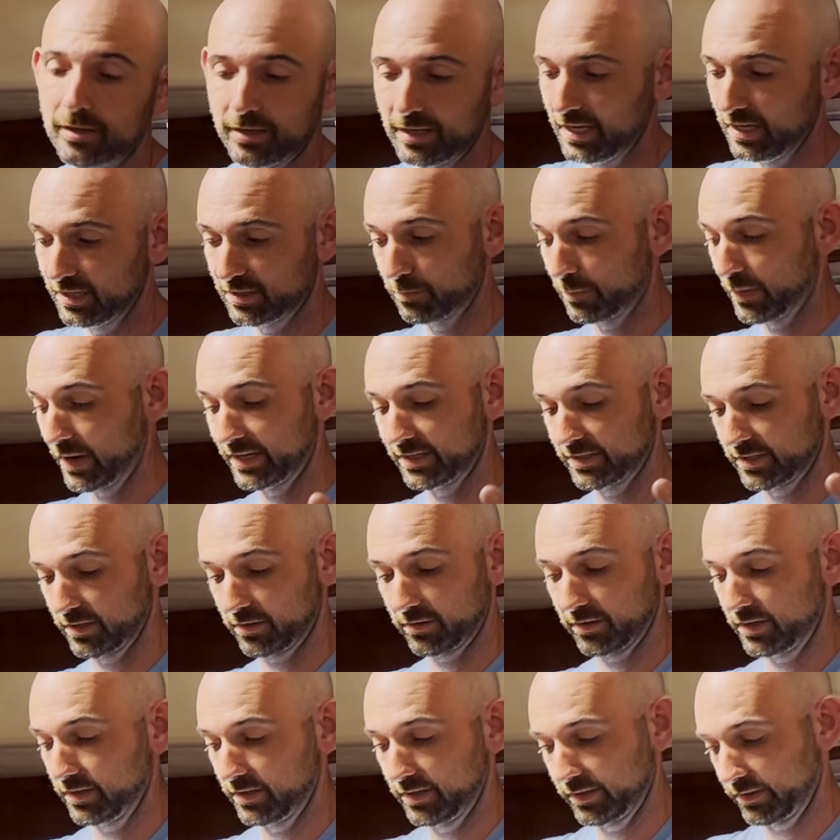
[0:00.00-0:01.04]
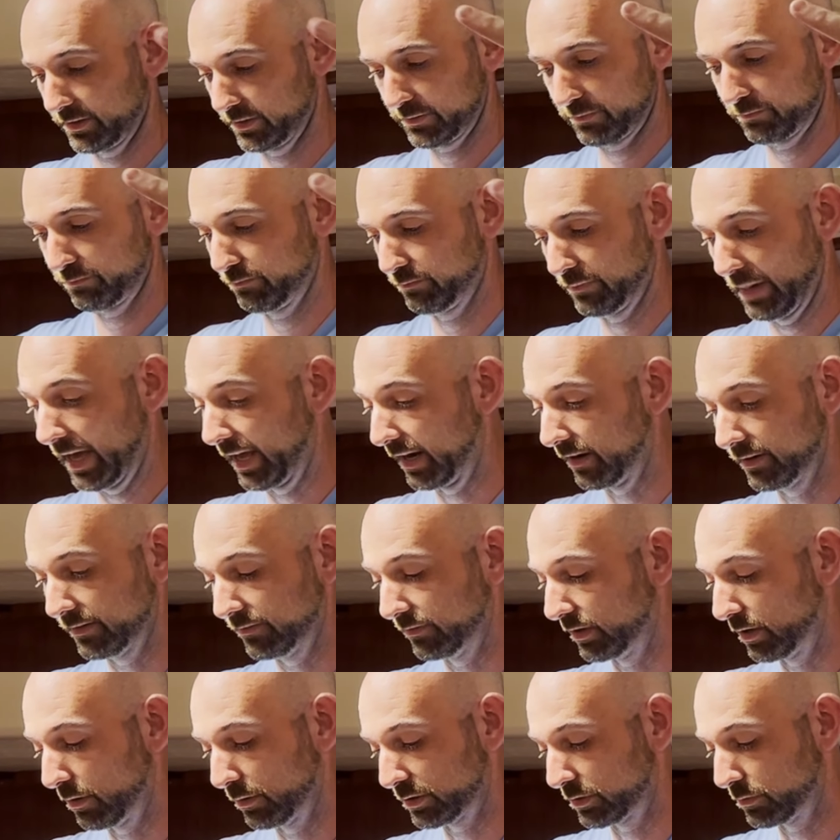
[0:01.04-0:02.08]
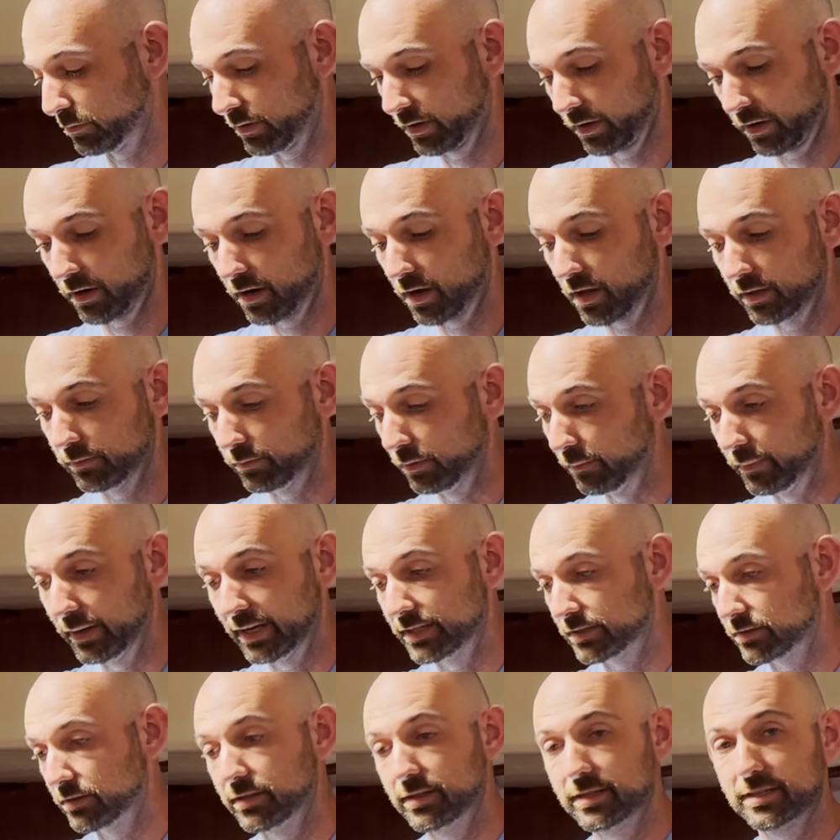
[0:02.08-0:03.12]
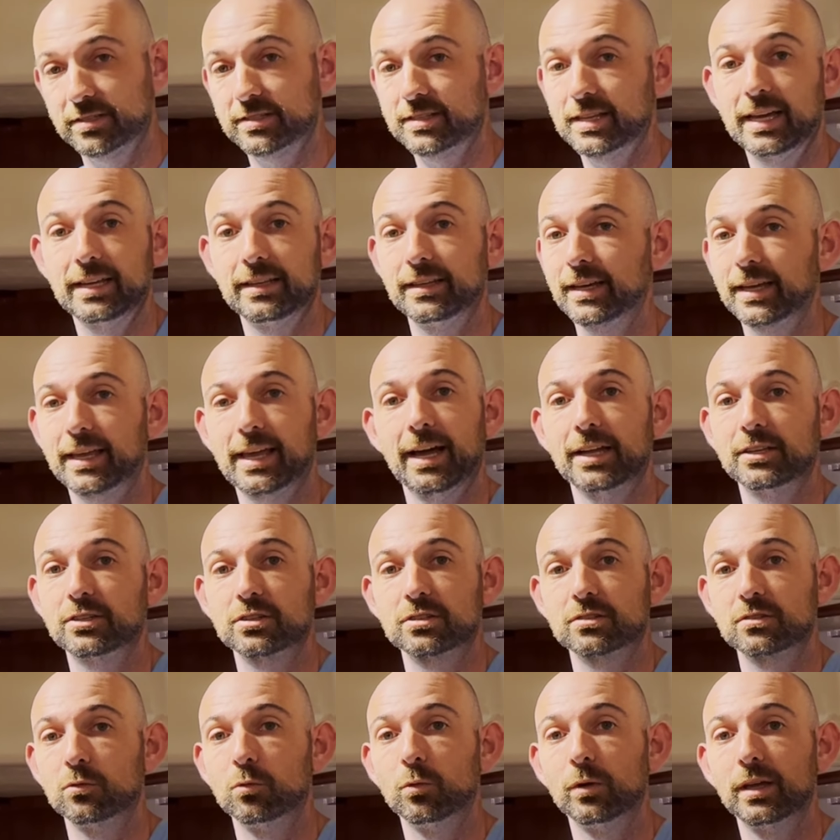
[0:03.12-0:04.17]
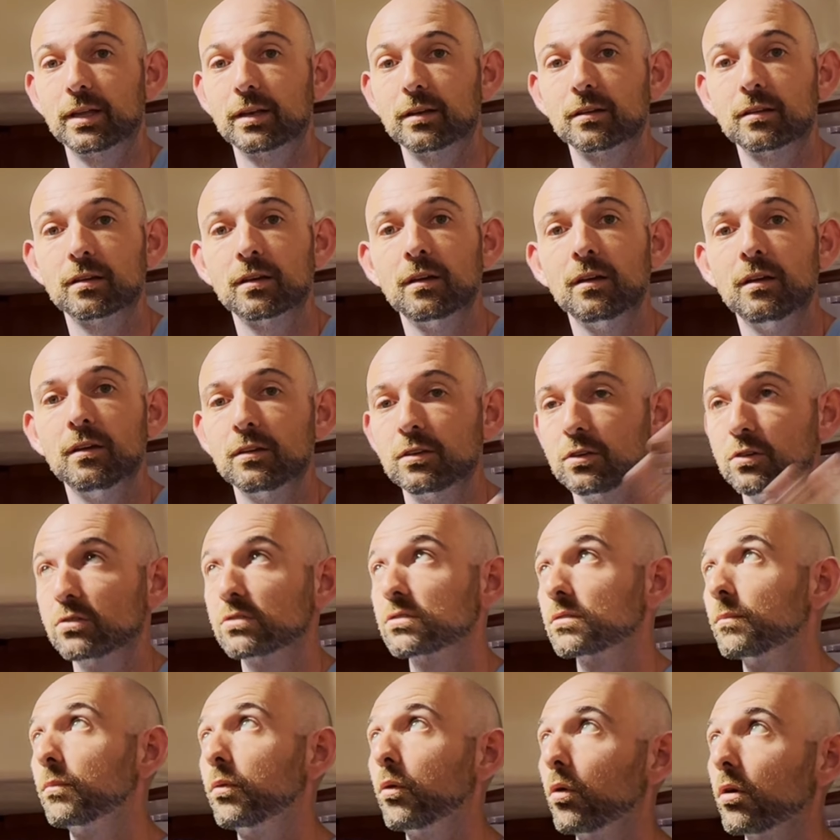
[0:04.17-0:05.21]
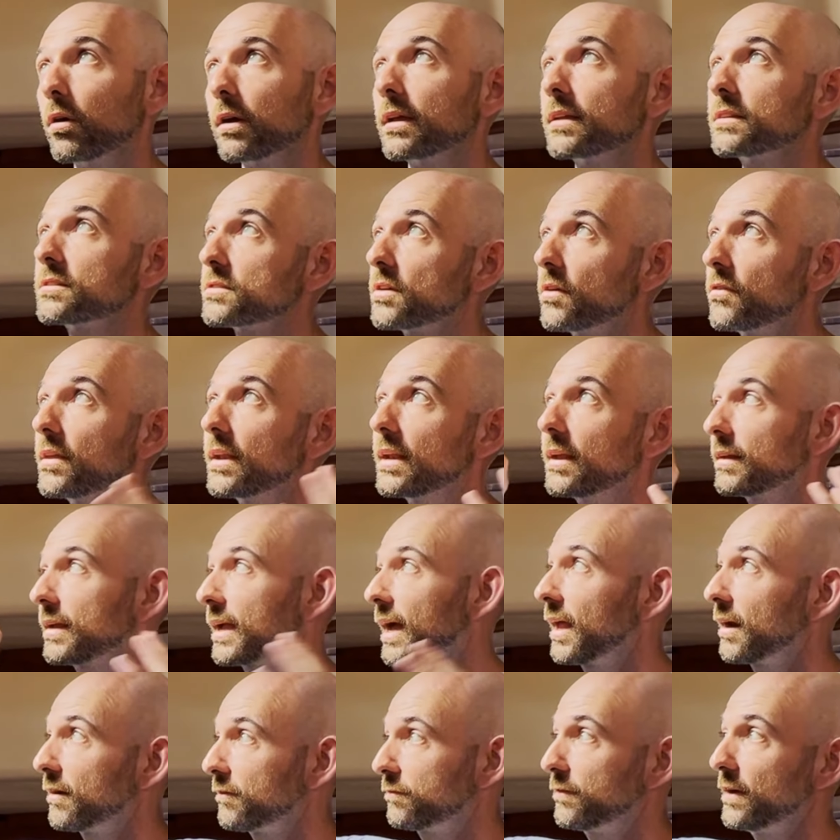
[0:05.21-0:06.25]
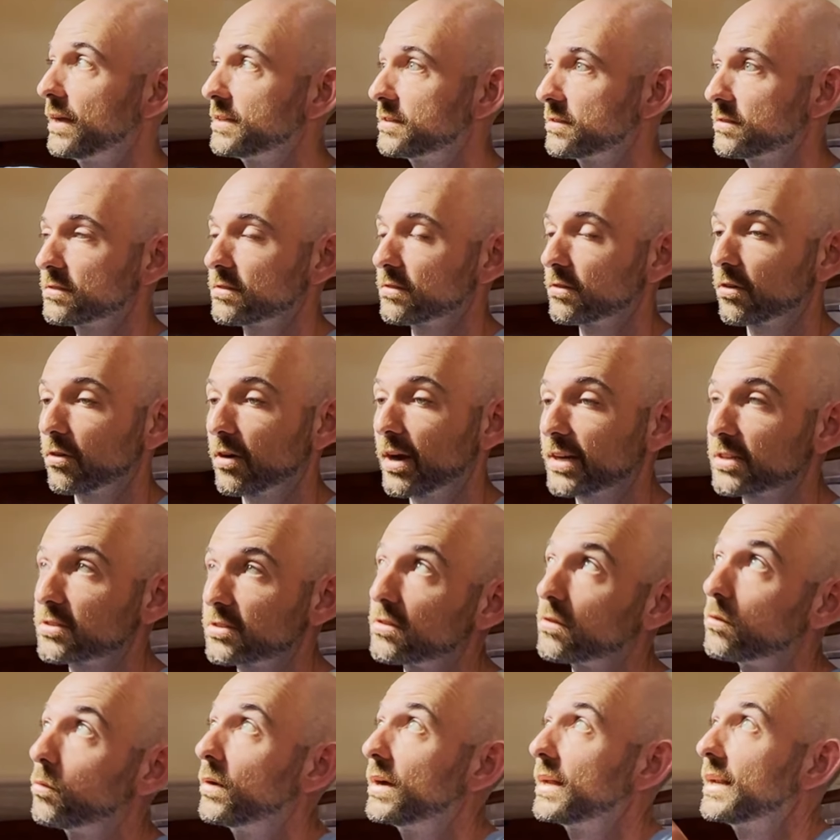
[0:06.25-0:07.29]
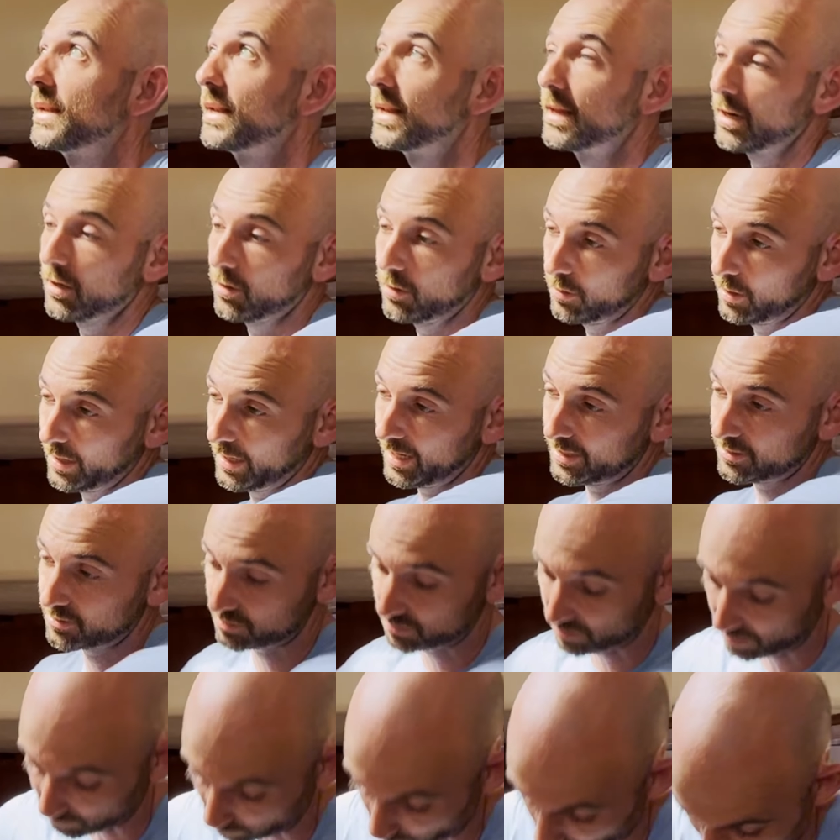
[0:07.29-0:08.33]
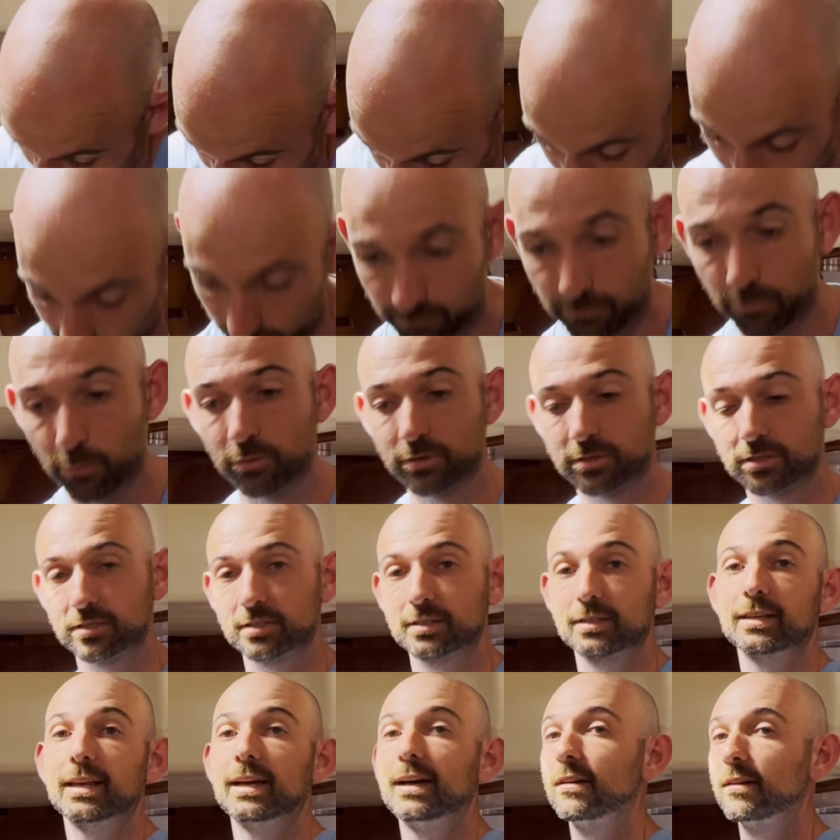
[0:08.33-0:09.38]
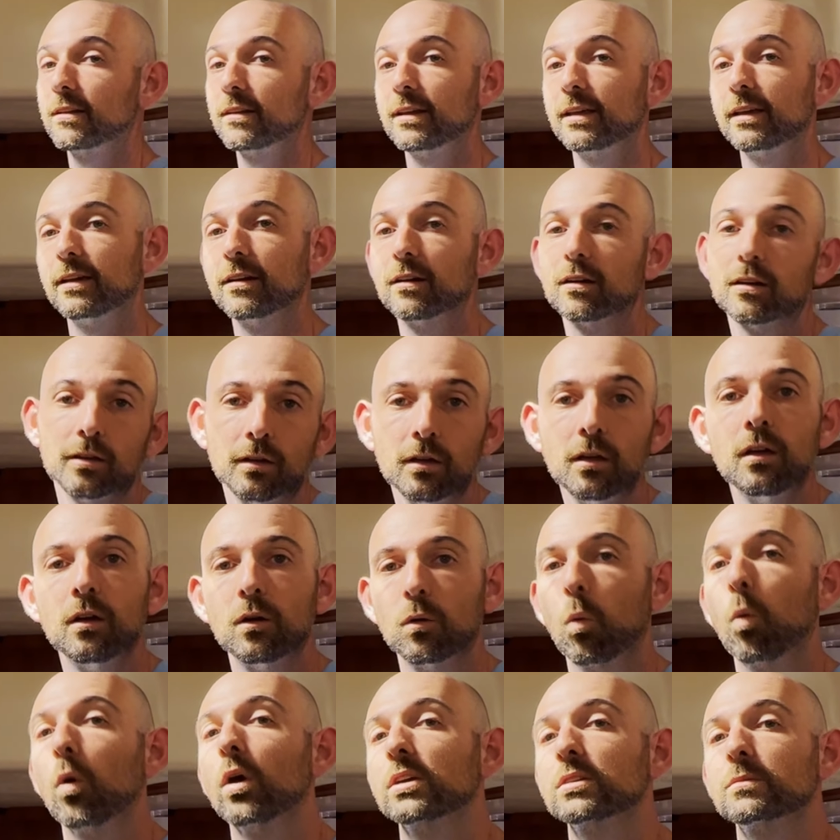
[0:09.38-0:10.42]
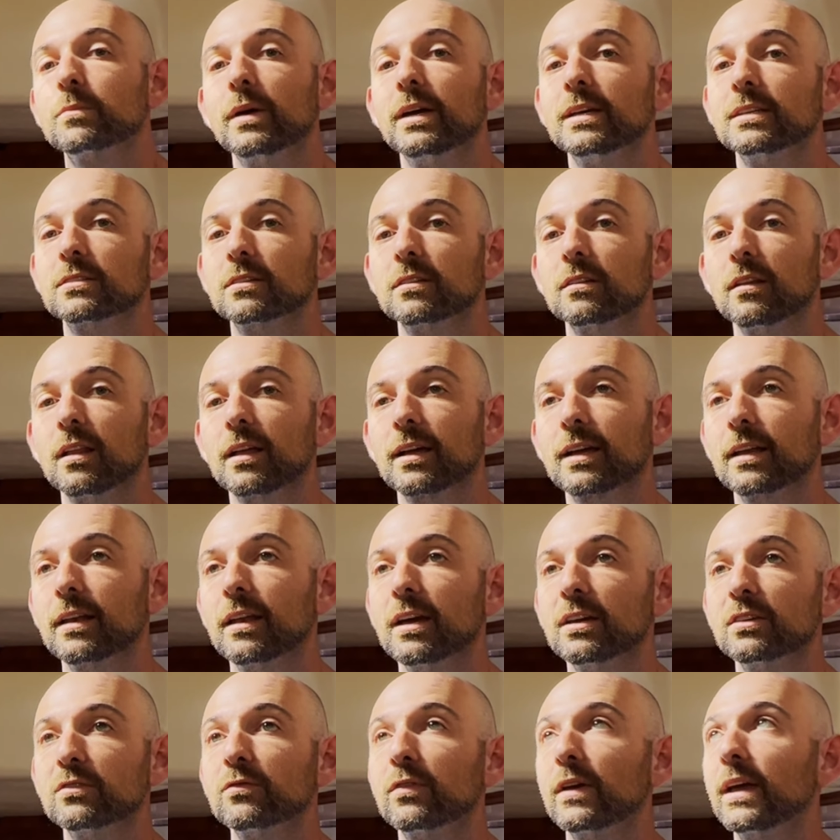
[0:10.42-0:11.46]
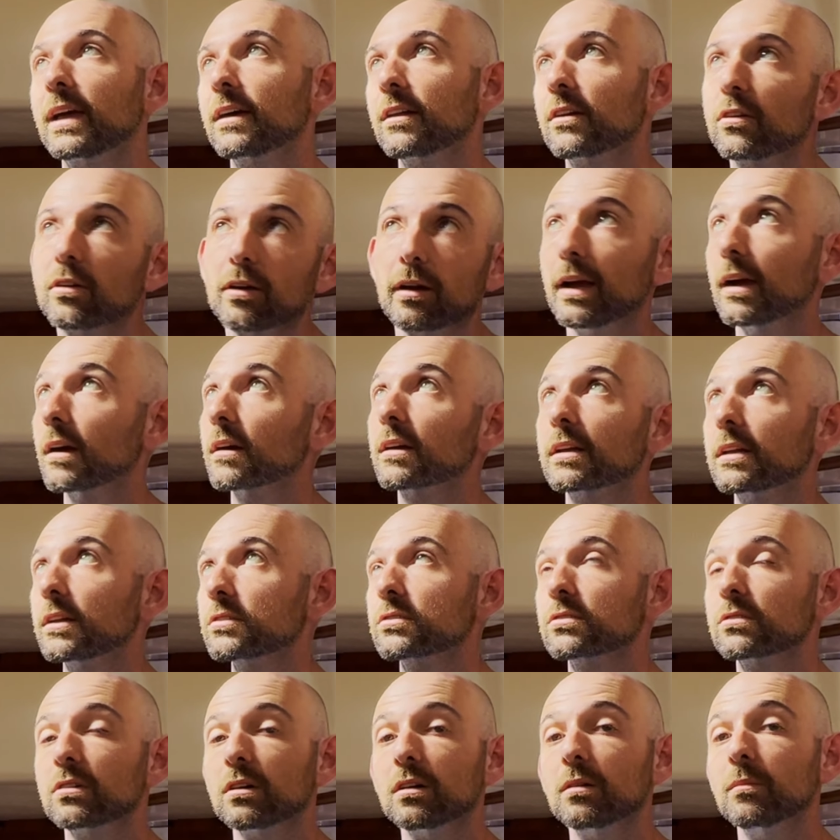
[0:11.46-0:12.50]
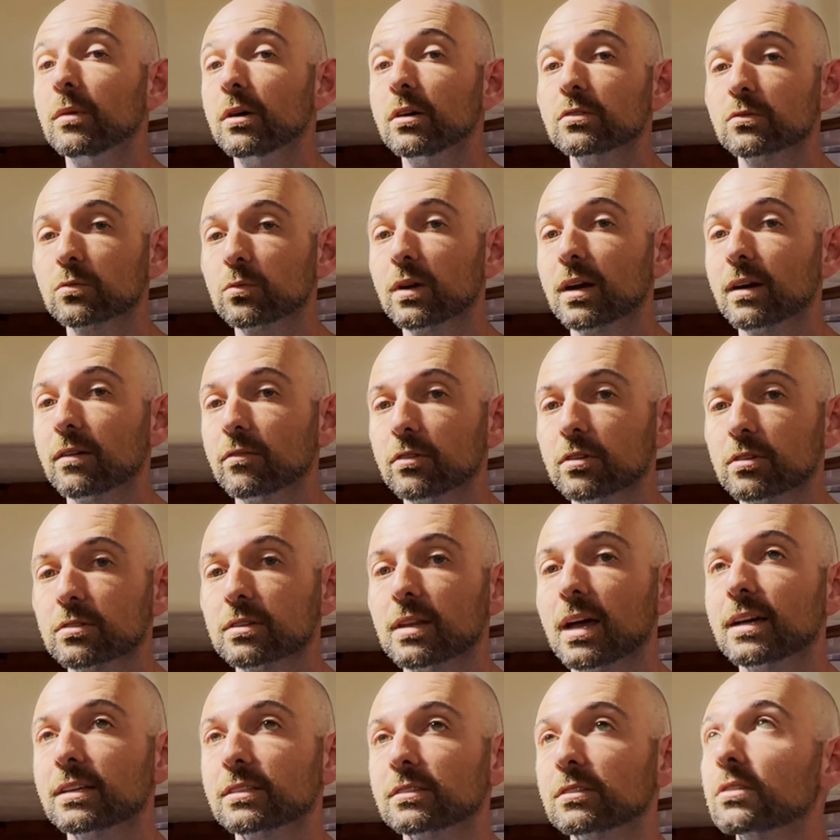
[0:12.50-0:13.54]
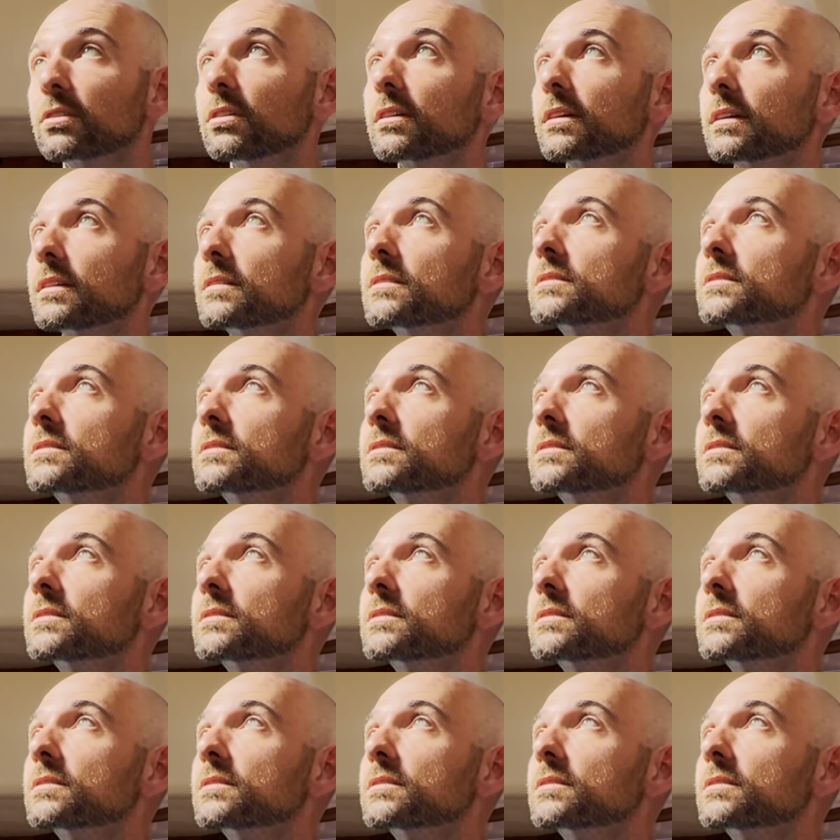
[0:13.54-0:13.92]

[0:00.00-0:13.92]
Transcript: It's basically this, I don't even know what you want to call it, but basically this thing that catches the wind. You support it so that it kind of faces the direction of the wind and it catches all the wind and then forces it down into here. Works basically like a nice fan or air conditioner almost whenever it's nice and cooking.